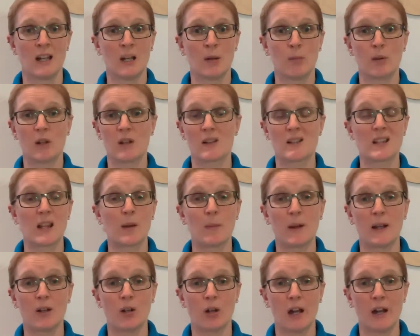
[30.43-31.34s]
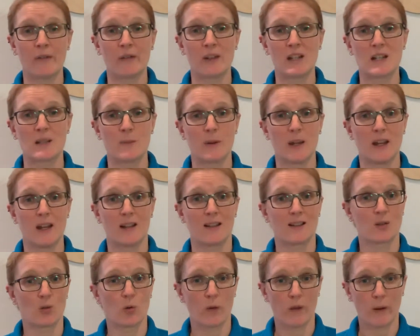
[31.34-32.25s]
because they may not have any
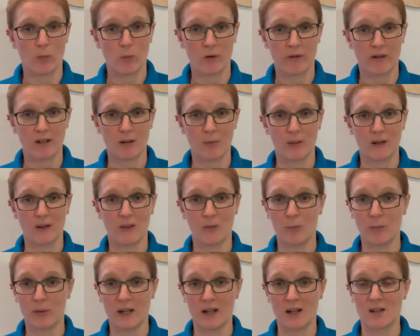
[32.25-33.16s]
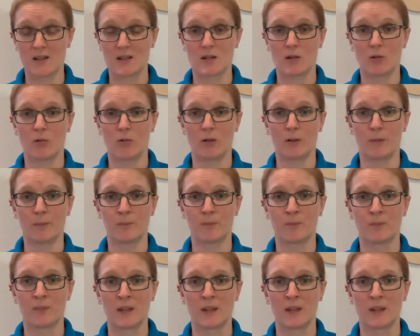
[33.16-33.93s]
spares or they're worried about them being stolen.